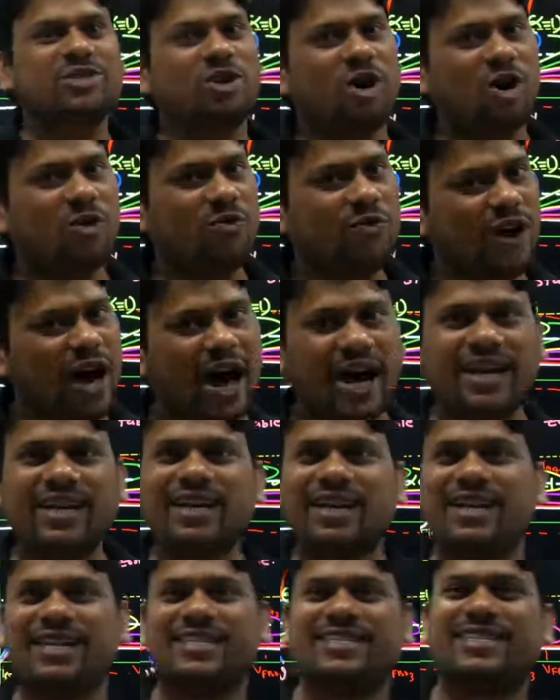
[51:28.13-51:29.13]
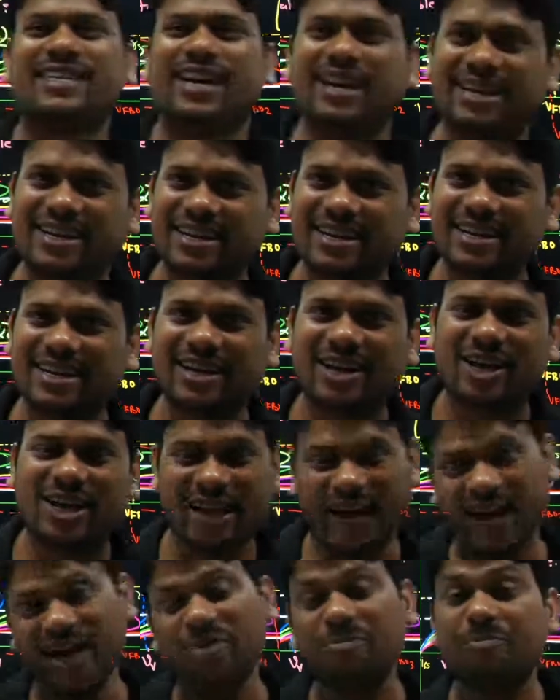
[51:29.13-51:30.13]
of ideal SCR
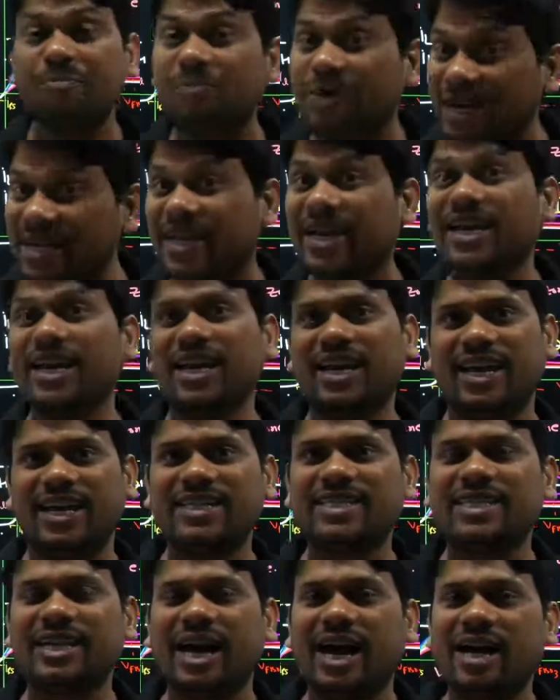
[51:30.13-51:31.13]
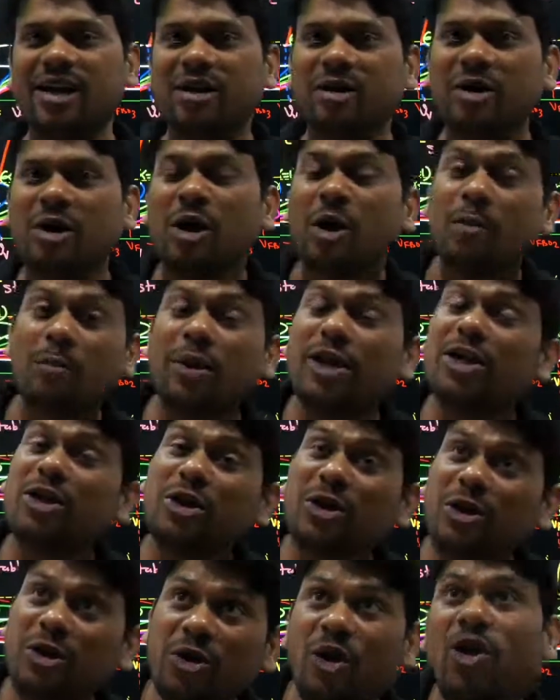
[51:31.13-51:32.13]
and practical SCR, but
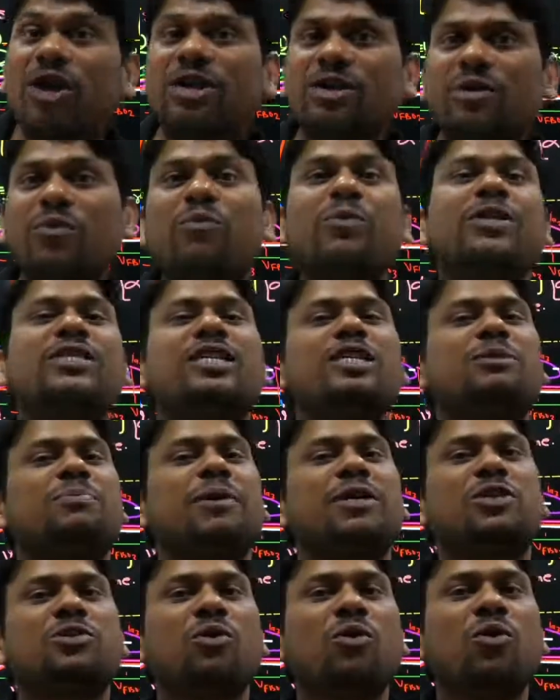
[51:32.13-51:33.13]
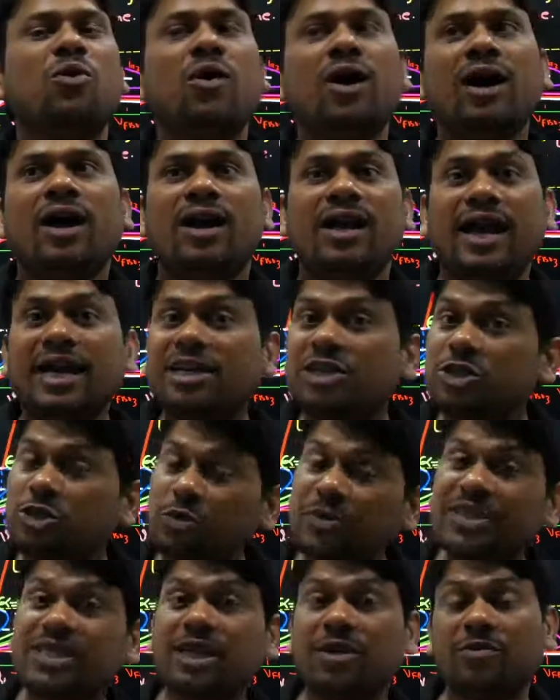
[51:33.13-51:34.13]
not with respect to like
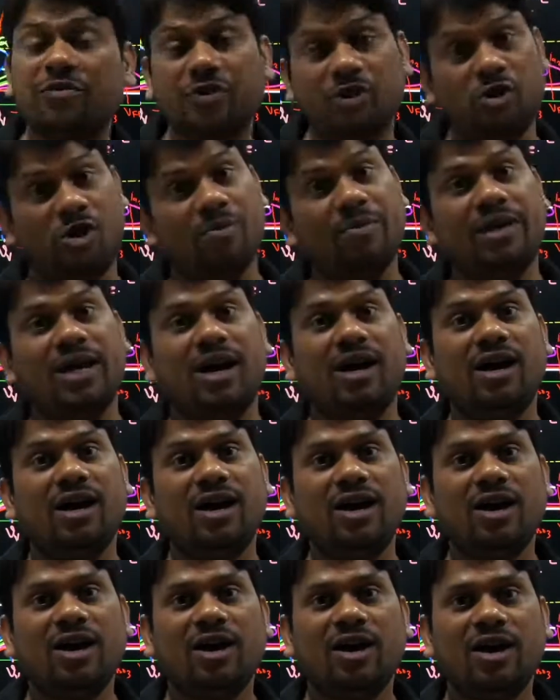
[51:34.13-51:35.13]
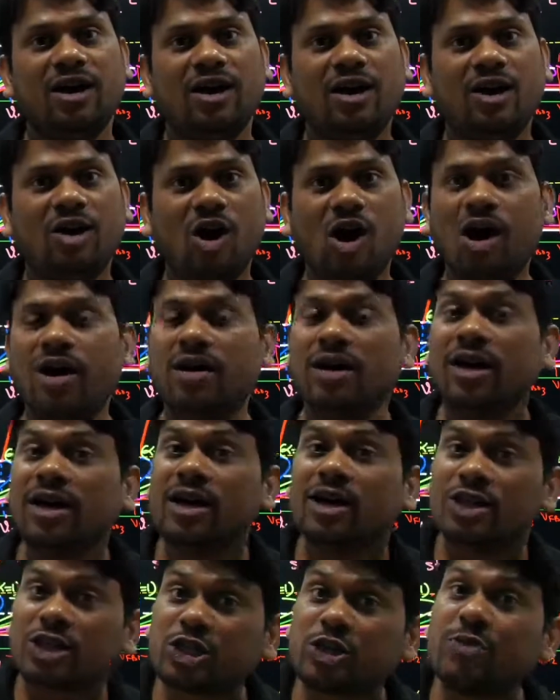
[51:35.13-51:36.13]
switching phenomena or
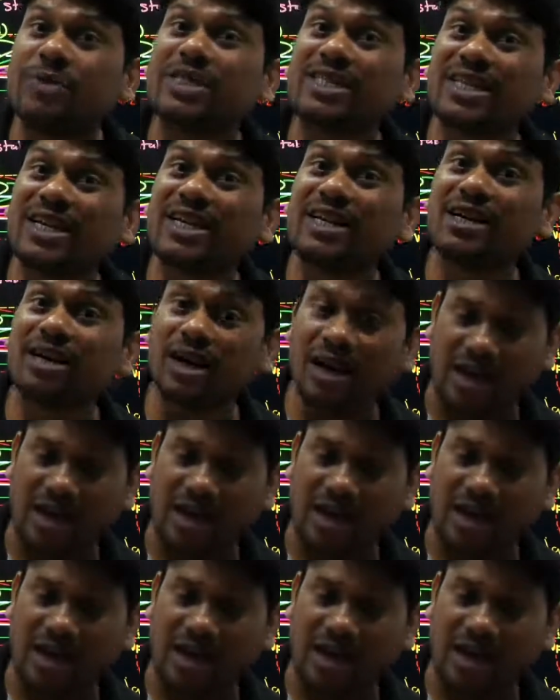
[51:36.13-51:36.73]
switching